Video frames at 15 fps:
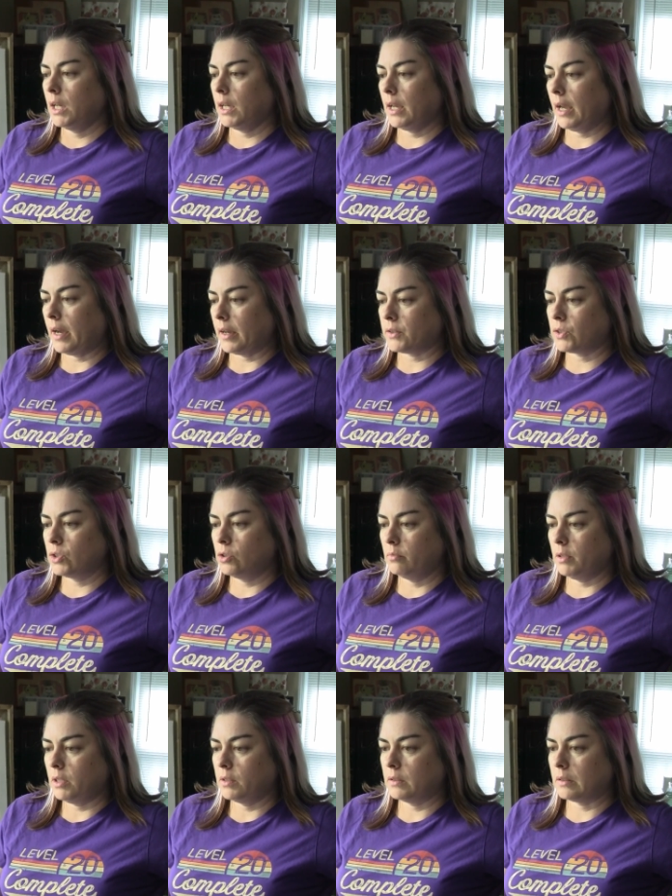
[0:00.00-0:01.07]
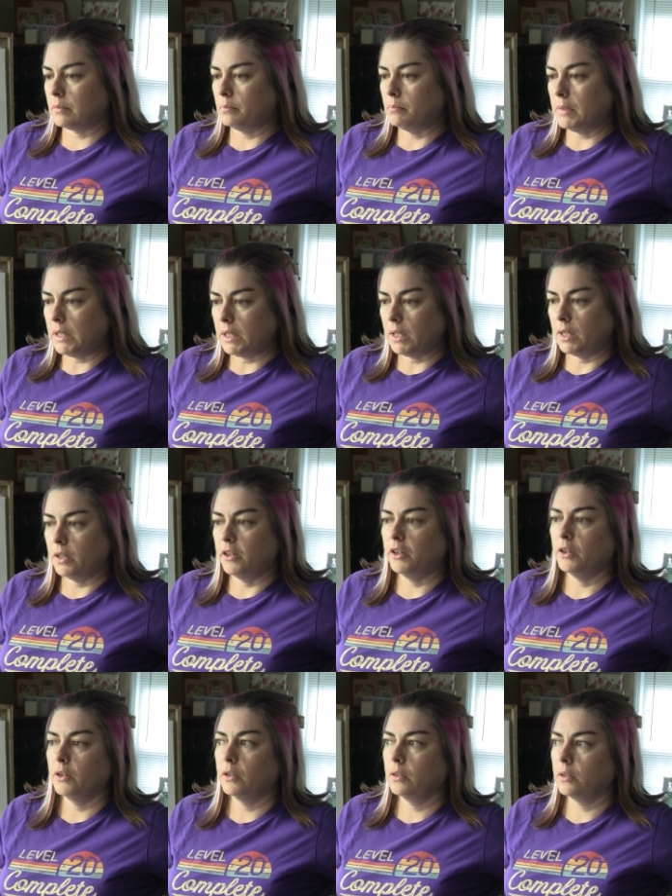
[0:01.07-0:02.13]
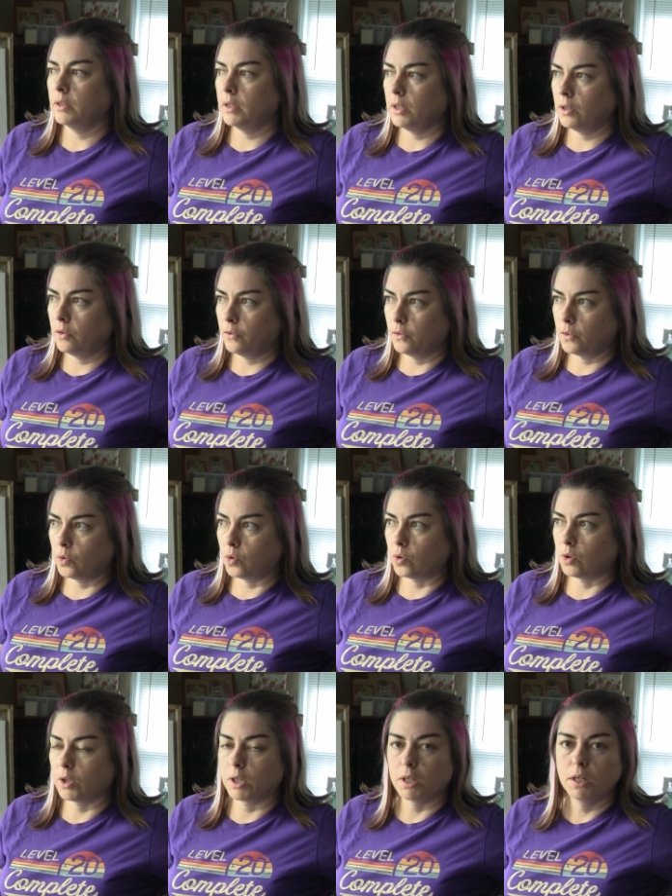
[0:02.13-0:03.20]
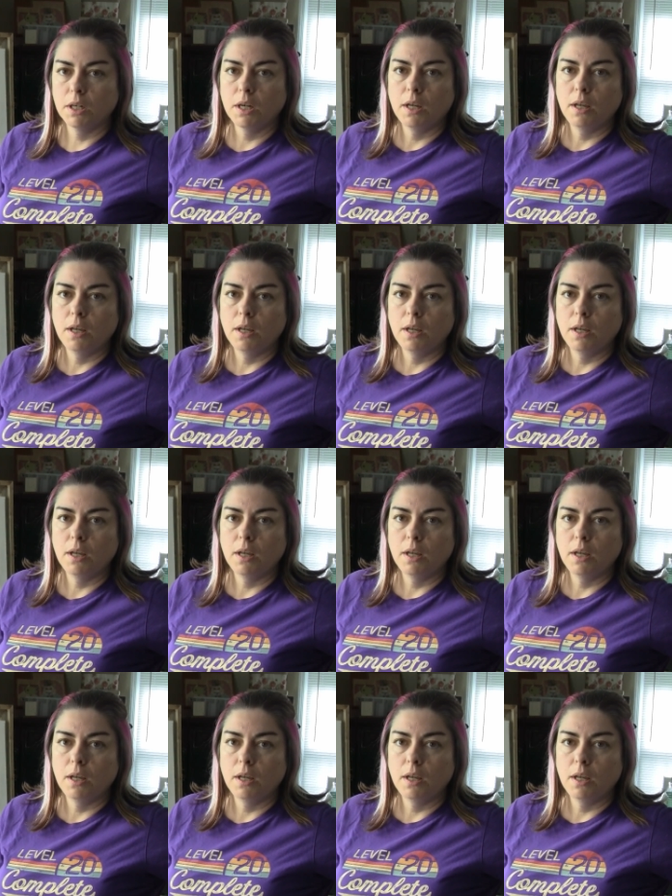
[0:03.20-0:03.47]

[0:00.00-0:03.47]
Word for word: has to be submitted for